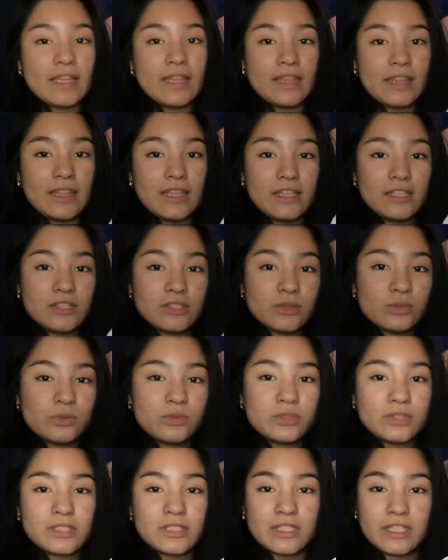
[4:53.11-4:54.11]
these cool
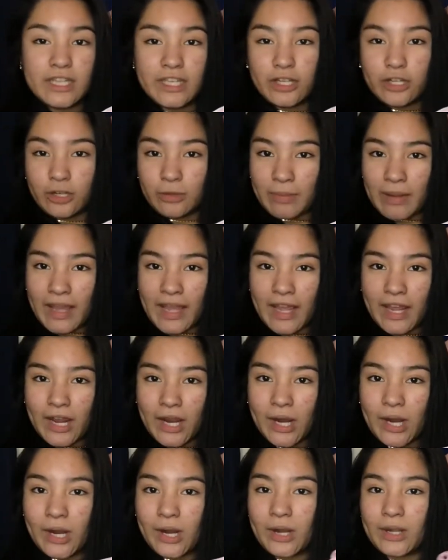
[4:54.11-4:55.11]
sneaker
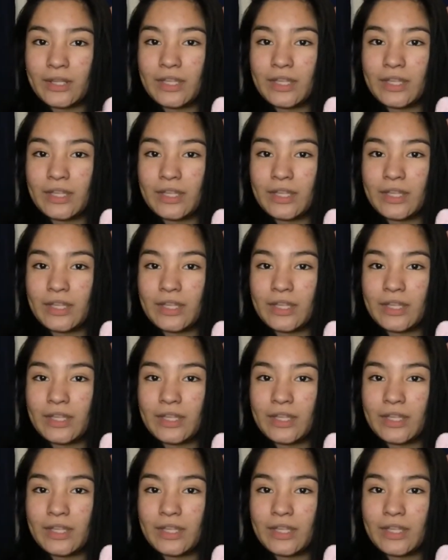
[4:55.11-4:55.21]
pair